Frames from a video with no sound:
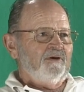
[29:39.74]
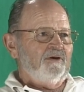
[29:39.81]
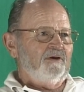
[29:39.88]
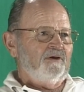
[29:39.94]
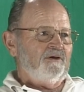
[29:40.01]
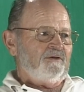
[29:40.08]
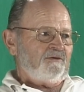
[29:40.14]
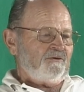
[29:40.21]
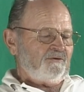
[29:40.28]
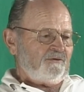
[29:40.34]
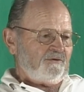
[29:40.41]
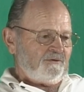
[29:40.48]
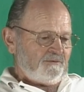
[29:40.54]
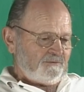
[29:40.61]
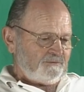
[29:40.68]
and
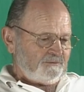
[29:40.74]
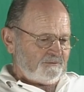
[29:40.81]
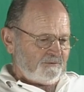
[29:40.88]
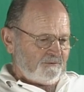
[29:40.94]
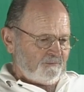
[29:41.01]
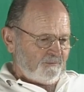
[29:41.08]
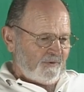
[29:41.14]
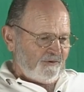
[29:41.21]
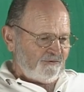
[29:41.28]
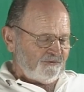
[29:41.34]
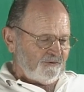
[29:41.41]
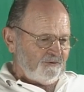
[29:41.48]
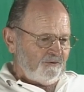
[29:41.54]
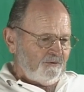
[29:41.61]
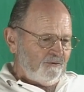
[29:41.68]
my
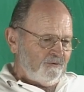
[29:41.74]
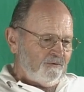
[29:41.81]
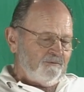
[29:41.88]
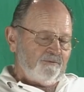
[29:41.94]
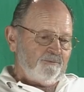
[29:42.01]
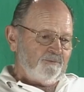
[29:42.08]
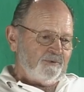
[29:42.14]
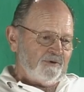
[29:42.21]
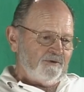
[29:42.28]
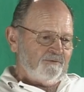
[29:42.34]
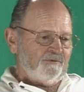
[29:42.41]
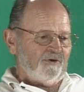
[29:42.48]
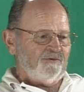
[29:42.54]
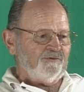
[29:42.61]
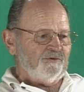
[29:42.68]
senior year playing
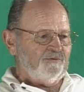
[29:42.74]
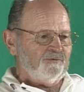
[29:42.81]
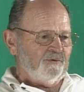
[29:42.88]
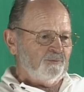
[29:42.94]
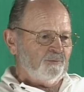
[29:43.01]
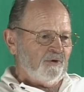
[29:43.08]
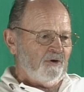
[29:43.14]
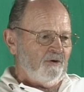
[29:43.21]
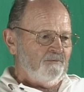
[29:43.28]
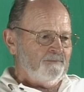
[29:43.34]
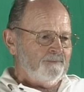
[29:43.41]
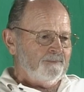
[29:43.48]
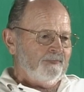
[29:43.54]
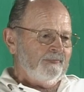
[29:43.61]
varsity football,